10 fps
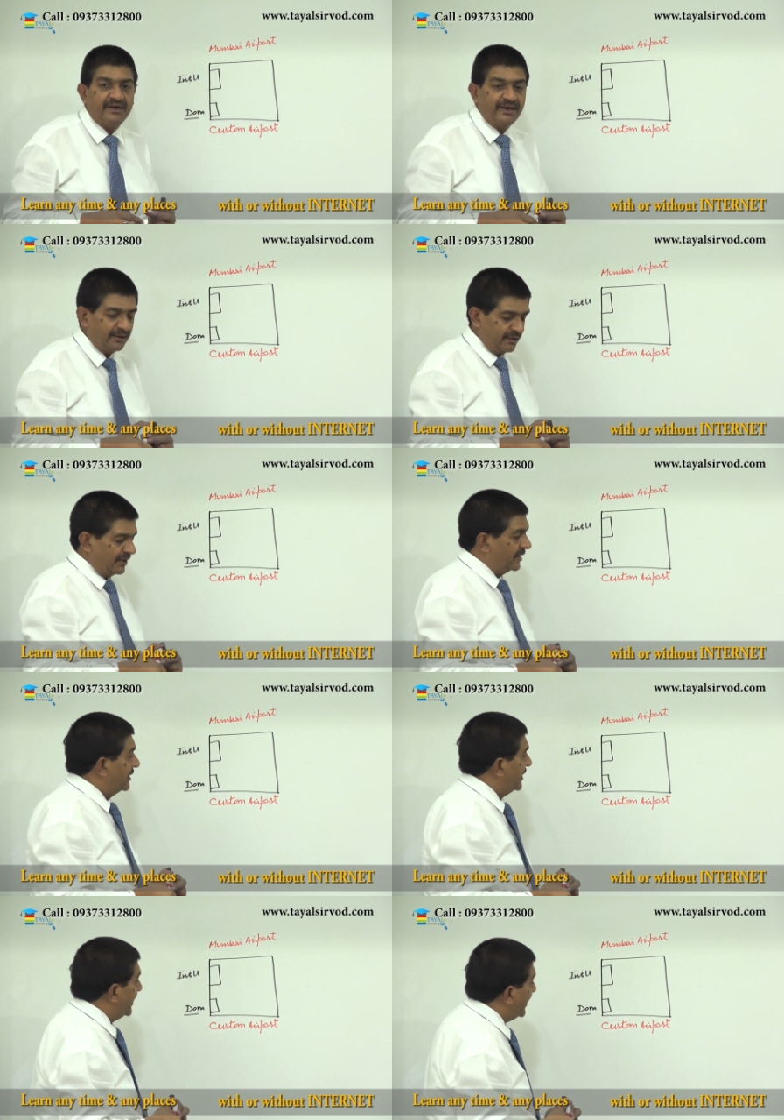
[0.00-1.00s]

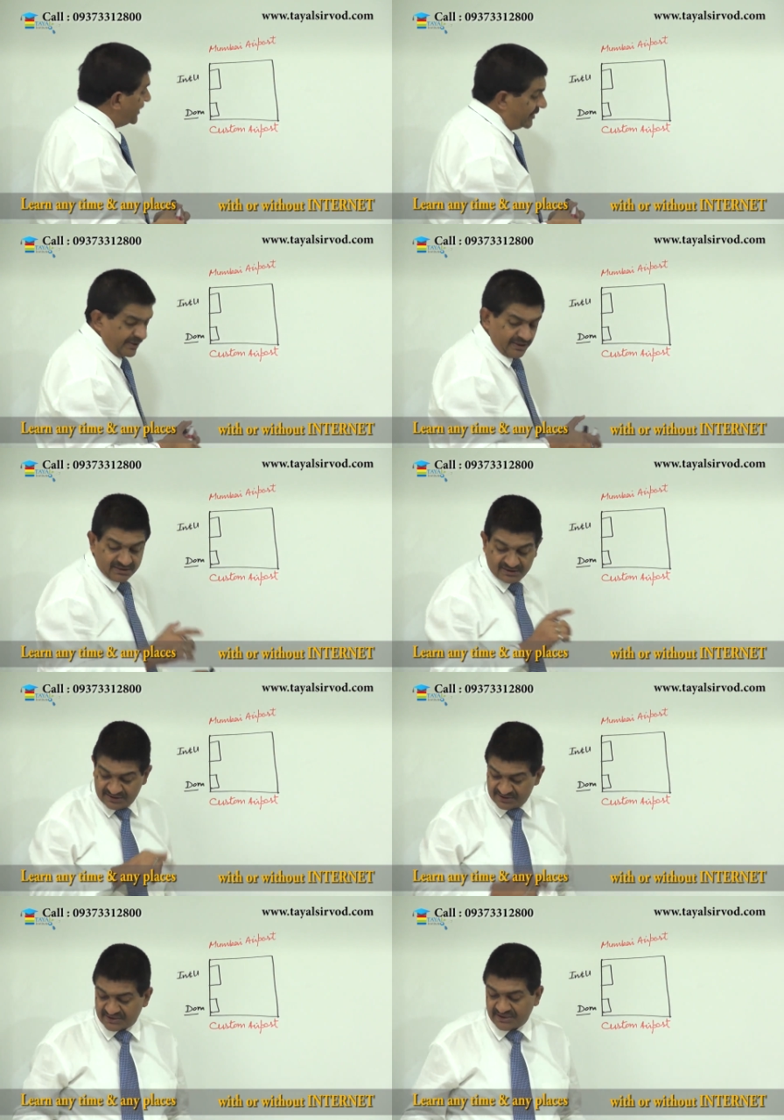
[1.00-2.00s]
right and in
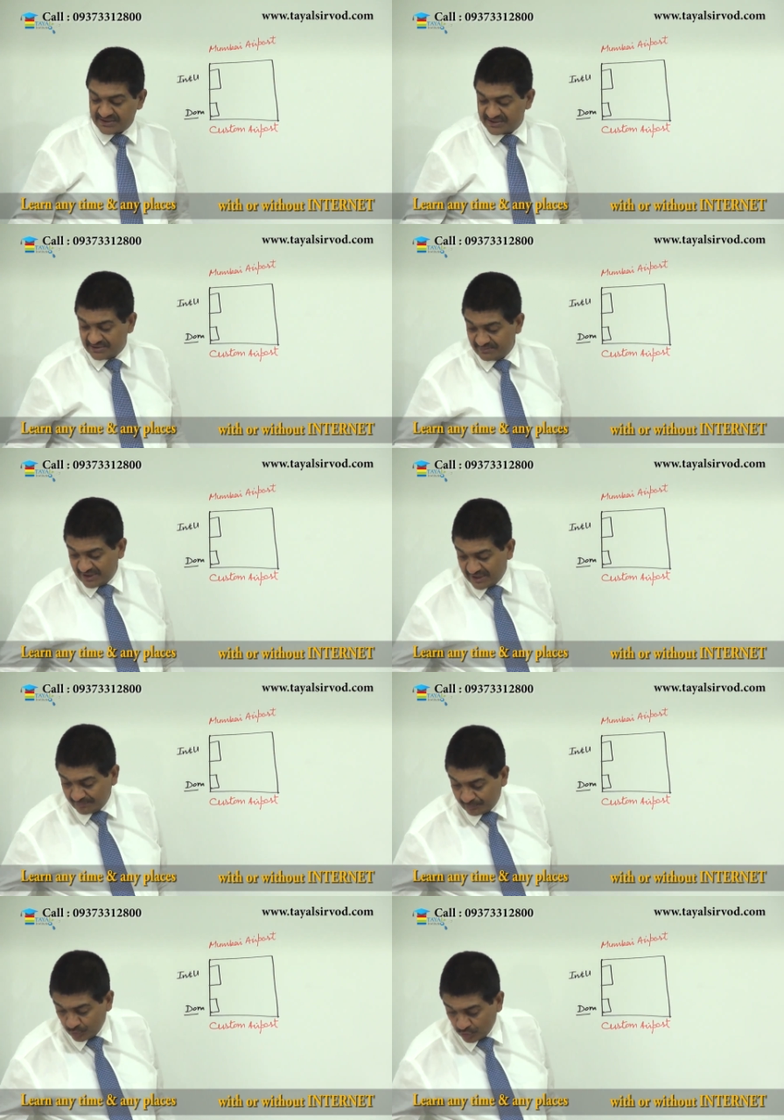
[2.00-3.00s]
this custom
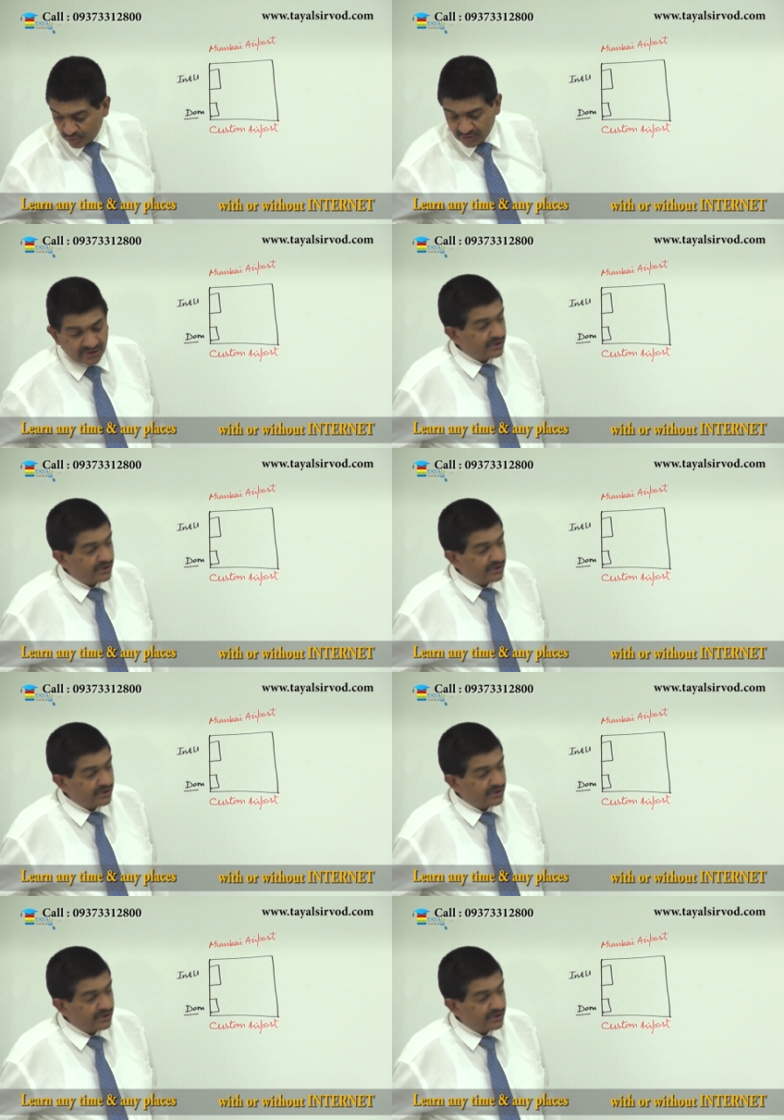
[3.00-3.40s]
airport